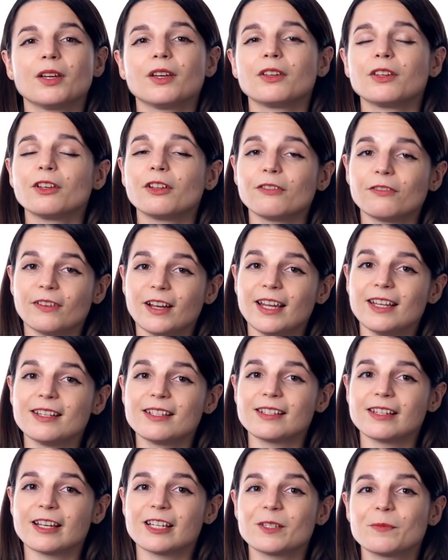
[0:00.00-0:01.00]
You'll find
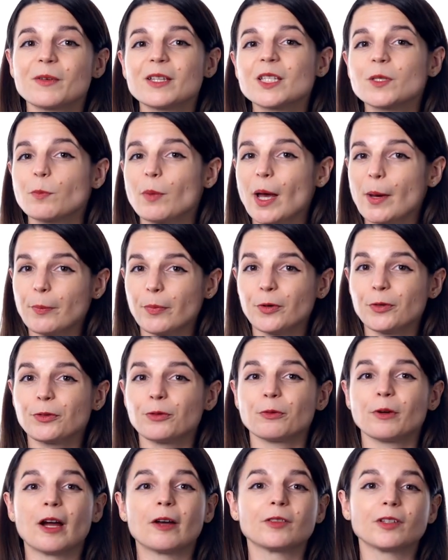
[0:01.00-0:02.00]
assessments peppered
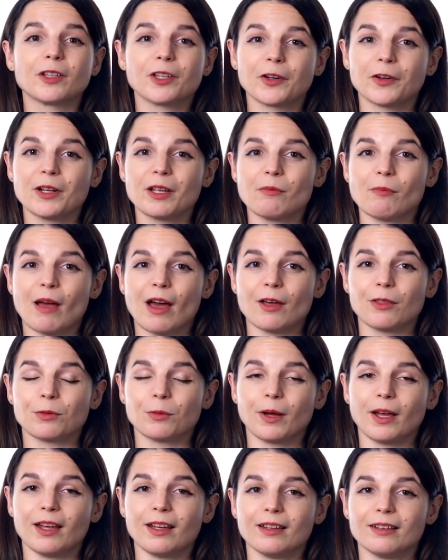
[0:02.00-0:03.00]
throughout the learning
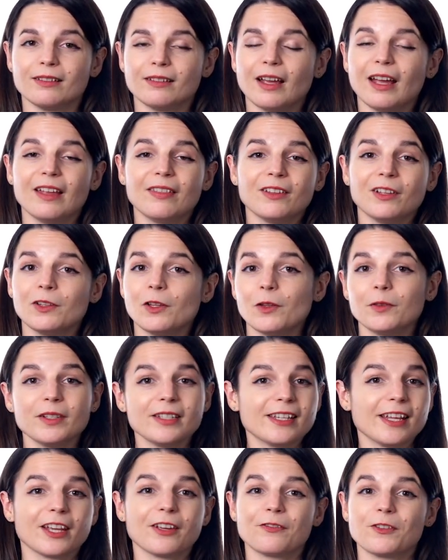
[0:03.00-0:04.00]
pathway, and they'll only
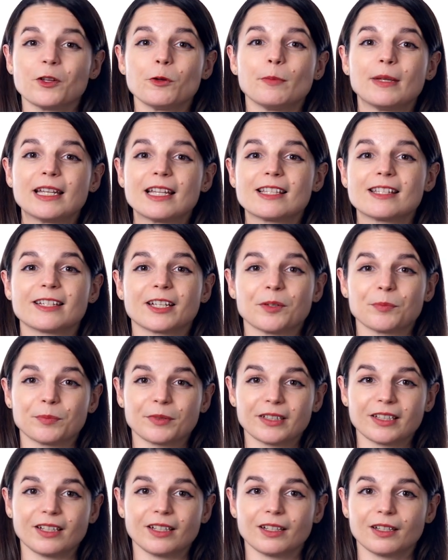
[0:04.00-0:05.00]
take a few minutes to
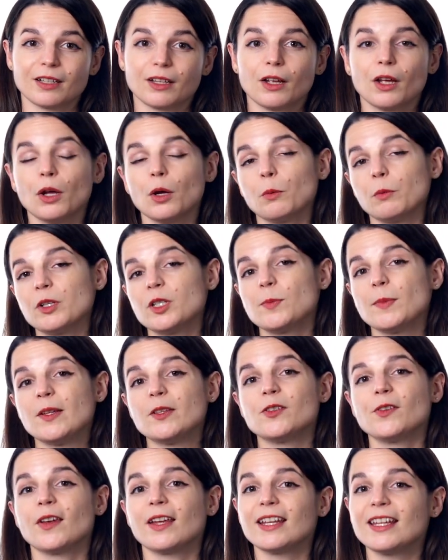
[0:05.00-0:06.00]
complete, which
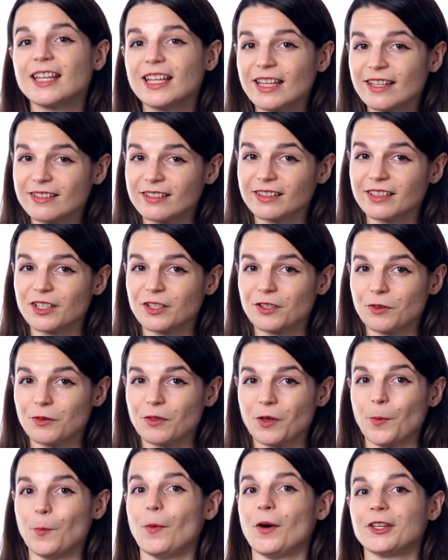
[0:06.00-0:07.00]
means you can easily do
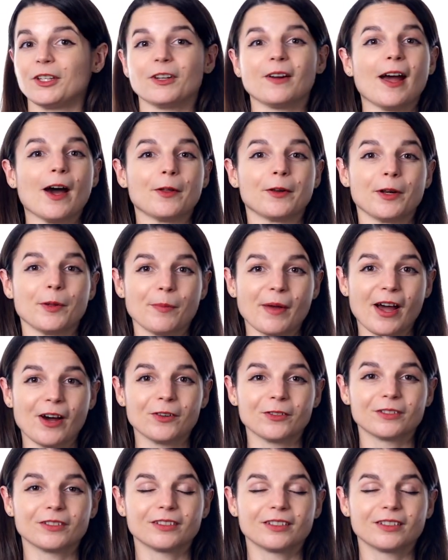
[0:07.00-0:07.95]
them while you're out and about.